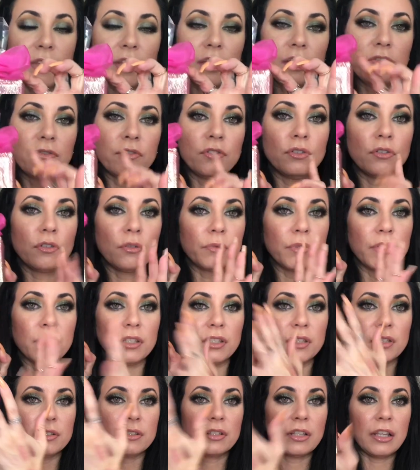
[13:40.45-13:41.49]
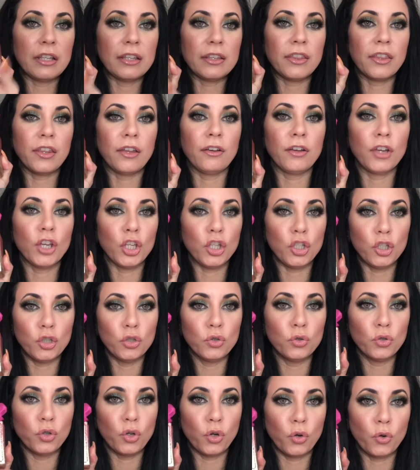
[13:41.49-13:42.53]
if you know me, this is,
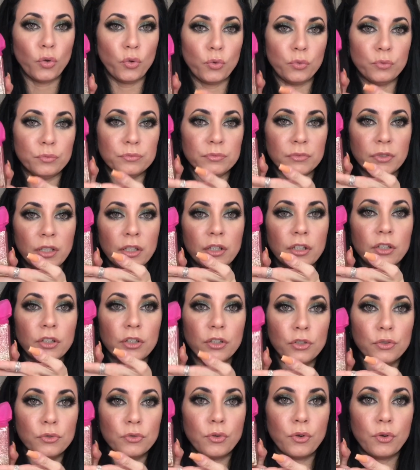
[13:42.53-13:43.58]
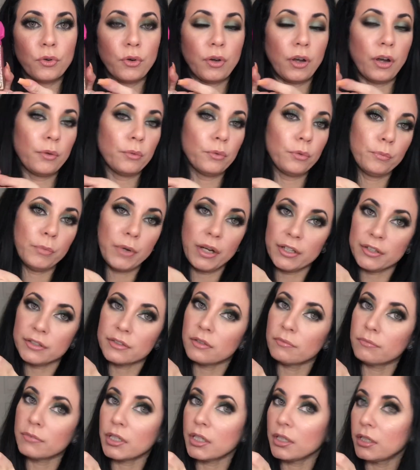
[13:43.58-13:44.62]
you know I will buy
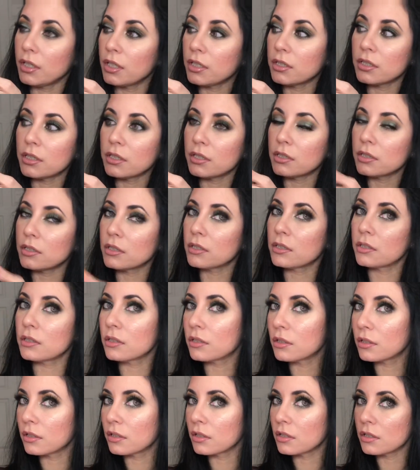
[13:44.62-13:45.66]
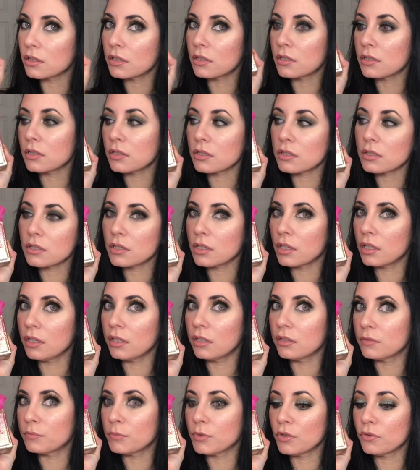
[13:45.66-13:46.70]
something like this because it
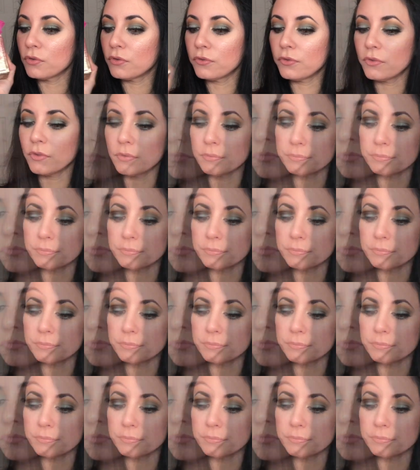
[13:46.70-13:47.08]
is beautiful.